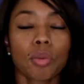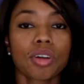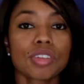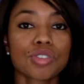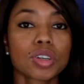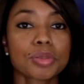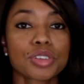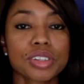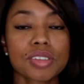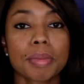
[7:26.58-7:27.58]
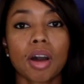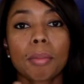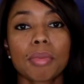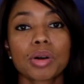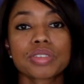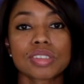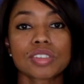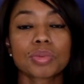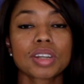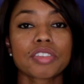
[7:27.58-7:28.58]
Well, the scripture is about
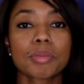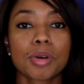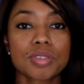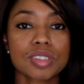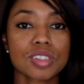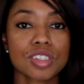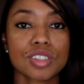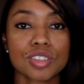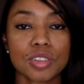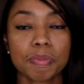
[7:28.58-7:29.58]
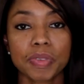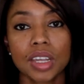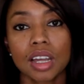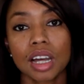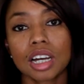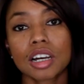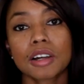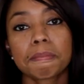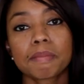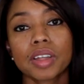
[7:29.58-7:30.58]
Moses. Whenever Moses' sister,
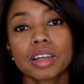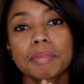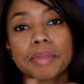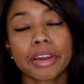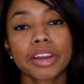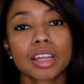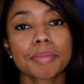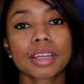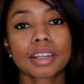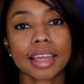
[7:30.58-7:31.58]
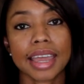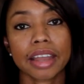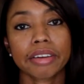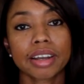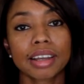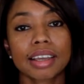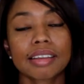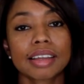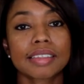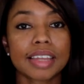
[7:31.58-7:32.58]
Miriam and Aaron,
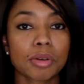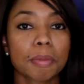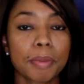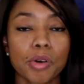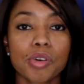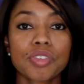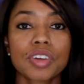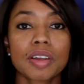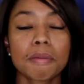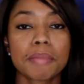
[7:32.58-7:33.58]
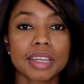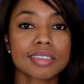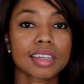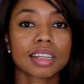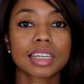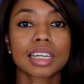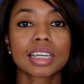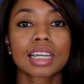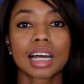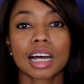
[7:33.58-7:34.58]
and they were both
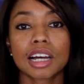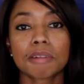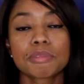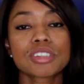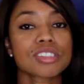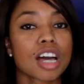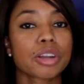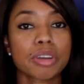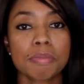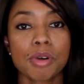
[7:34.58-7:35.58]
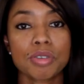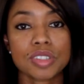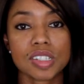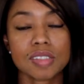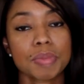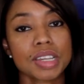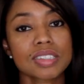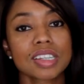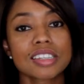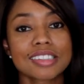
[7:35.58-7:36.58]
basically dishonoring Moses,
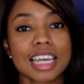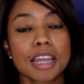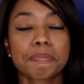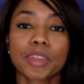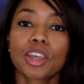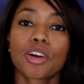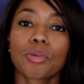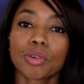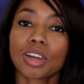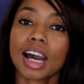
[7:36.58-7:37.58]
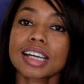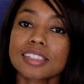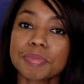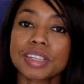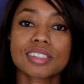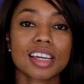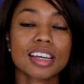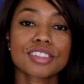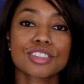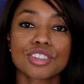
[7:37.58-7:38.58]
basically saying, well, God speaks to
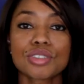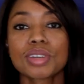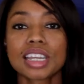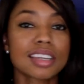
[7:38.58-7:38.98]
us too.